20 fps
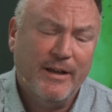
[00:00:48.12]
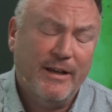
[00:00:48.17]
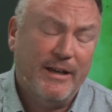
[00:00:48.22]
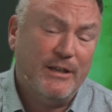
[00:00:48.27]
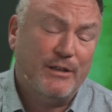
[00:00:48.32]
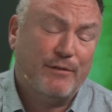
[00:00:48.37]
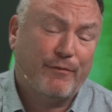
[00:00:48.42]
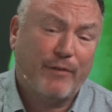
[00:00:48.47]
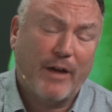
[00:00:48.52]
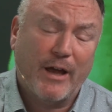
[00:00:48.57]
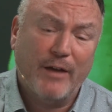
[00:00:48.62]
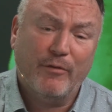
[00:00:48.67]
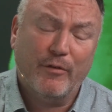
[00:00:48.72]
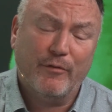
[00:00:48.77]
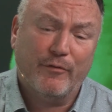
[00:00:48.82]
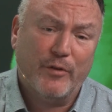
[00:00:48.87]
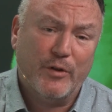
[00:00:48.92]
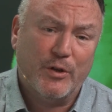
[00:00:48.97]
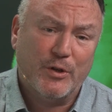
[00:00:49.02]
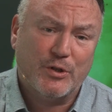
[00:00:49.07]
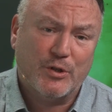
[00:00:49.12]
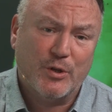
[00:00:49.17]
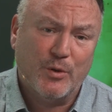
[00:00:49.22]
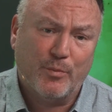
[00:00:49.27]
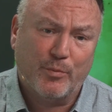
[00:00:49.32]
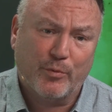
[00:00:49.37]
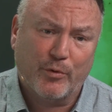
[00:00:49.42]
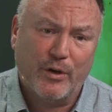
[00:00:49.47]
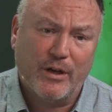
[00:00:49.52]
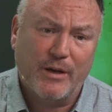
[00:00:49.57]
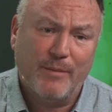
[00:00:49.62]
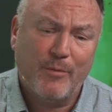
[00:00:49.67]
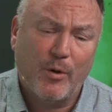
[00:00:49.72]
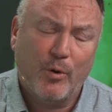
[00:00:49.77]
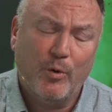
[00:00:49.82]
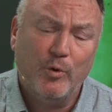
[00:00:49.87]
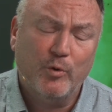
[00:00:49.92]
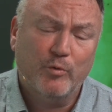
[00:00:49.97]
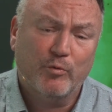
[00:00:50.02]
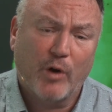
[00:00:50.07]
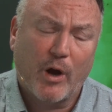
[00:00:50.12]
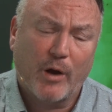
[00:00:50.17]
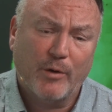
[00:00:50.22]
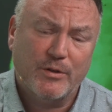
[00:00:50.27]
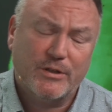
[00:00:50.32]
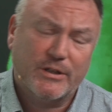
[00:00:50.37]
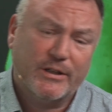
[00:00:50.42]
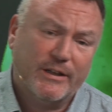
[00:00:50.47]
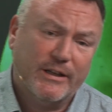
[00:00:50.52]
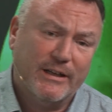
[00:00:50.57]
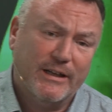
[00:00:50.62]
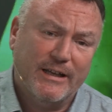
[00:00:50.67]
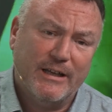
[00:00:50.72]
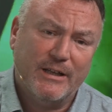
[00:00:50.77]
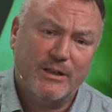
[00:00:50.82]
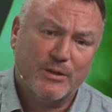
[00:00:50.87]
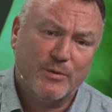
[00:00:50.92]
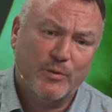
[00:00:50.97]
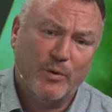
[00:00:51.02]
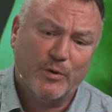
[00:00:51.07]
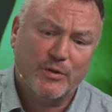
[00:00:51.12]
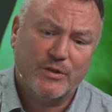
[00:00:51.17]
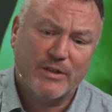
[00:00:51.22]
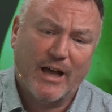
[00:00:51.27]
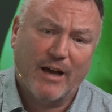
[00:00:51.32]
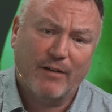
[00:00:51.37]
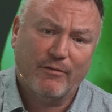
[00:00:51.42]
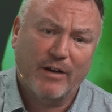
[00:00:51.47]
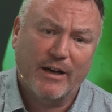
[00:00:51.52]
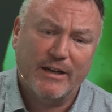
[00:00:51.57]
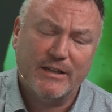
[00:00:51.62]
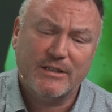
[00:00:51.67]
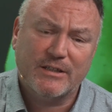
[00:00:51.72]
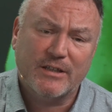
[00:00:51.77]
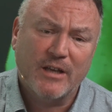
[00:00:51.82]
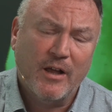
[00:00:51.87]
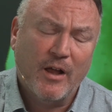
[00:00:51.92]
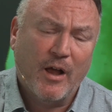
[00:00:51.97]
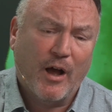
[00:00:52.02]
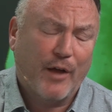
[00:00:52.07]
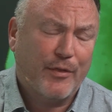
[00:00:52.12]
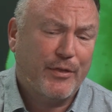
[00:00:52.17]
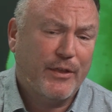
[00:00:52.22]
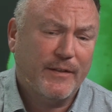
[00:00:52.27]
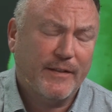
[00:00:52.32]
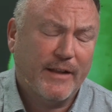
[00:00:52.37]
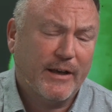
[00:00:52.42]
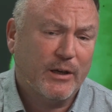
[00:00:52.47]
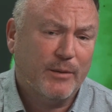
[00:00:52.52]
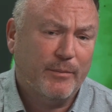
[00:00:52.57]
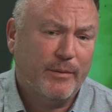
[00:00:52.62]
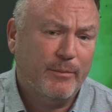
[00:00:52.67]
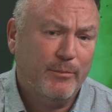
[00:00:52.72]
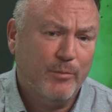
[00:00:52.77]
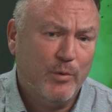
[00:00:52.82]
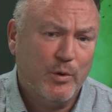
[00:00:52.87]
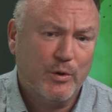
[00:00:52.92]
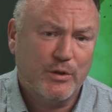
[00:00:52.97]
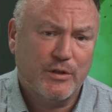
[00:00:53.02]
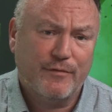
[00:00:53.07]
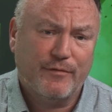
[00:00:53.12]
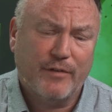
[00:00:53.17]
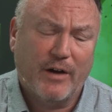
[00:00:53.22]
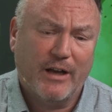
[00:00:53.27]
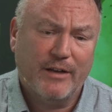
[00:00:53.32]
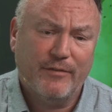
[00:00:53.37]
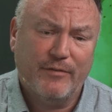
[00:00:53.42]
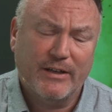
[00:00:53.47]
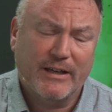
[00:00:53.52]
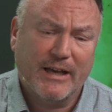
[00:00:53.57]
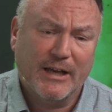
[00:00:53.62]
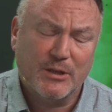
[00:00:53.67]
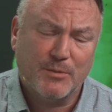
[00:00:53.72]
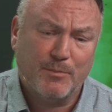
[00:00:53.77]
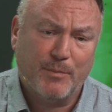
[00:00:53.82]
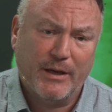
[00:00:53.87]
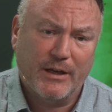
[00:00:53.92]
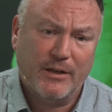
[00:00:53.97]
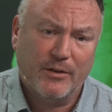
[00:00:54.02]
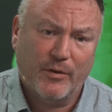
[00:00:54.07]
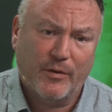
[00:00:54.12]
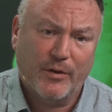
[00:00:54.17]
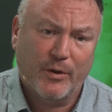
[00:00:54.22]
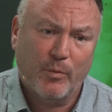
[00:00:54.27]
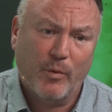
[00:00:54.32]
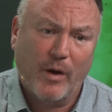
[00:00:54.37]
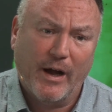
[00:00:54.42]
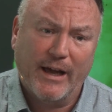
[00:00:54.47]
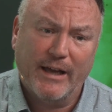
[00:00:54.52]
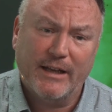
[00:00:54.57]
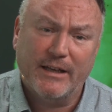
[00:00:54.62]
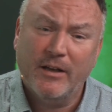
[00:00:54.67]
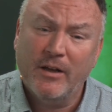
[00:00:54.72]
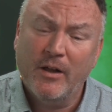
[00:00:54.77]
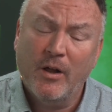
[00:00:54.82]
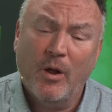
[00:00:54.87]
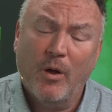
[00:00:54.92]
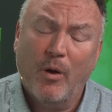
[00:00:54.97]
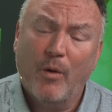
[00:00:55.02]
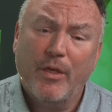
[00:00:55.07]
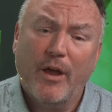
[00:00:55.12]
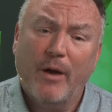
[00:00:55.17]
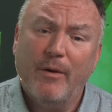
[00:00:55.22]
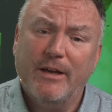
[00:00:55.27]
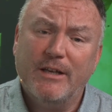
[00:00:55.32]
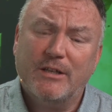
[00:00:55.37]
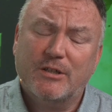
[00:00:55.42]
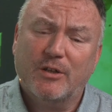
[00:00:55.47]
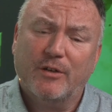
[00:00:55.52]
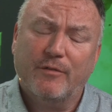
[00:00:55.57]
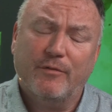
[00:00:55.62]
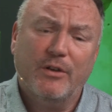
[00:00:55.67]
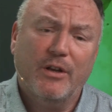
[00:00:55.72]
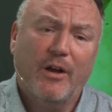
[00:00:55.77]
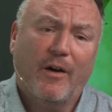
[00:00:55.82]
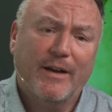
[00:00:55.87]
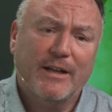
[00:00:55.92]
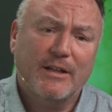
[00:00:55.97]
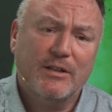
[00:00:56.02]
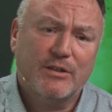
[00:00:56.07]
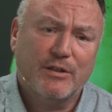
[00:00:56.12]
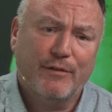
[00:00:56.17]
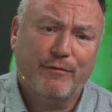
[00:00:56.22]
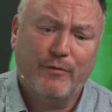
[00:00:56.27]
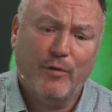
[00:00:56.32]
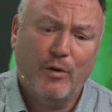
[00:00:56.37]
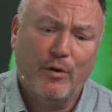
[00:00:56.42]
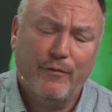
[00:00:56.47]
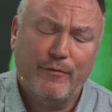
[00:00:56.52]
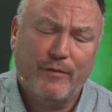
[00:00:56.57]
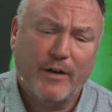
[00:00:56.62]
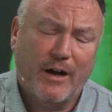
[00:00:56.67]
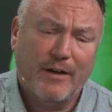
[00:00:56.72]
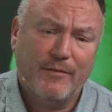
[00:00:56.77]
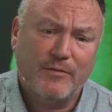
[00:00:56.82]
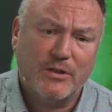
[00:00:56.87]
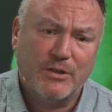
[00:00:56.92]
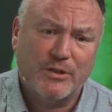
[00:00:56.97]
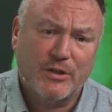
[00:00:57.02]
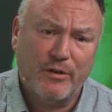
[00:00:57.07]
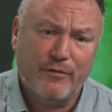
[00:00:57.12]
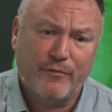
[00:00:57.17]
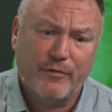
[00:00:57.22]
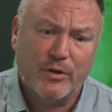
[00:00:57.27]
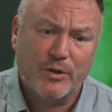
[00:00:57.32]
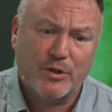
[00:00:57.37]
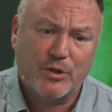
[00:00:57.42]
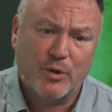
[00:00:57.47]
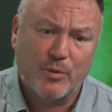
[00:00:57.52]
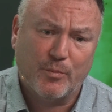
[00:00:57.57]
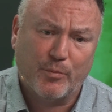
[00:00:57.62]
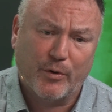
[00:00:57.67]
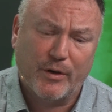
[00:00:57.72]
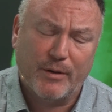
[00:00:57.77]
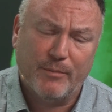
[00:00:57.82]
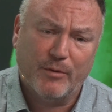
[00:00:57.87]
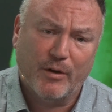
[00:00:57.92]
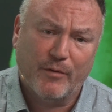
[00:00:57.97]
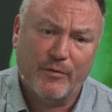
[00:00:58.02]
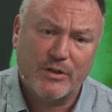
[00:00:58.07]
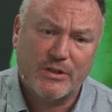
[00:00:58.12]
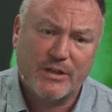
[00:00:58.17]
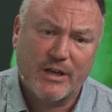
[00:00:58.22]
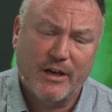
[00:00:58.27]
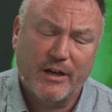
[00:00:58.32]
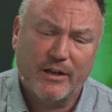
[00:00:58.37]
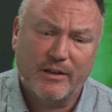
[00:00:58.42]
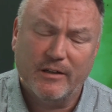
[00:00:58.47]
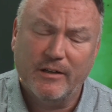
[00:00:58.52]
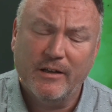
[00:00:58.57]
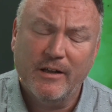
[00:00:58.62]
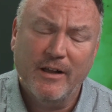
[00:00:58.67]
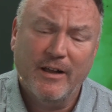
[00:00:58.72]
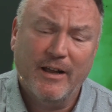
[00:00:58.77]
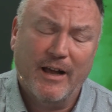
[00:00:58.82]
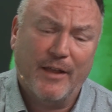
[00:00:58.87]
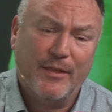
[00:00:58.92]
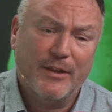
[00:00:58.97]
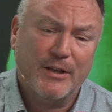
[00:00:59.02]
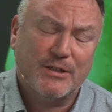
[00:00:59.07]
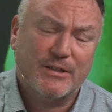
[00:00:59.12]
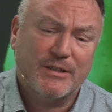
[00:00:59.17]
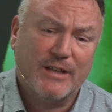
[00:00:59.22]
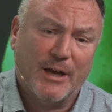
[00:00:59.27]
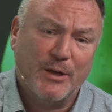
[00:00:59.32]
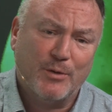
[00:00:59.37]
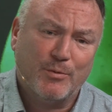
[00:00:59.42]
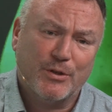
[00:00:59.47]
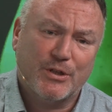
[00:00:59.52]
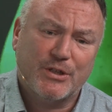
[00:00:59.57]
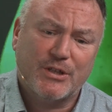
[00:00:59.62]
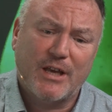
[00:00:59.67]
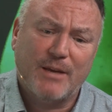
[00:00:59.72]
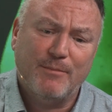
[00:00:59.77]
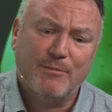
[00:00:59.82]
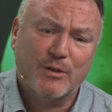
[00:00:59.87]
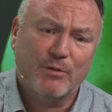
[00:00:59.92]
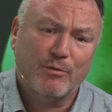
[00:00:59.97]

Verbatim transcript: He's favourite for the Supreme. All roads are going to lead towards that race. I think they're going to be mortified if he gets beaten on the way. And although he's sort of 9 to 4, 5 to 2 for the Supreme Novice Hurdle at this stage, which seems a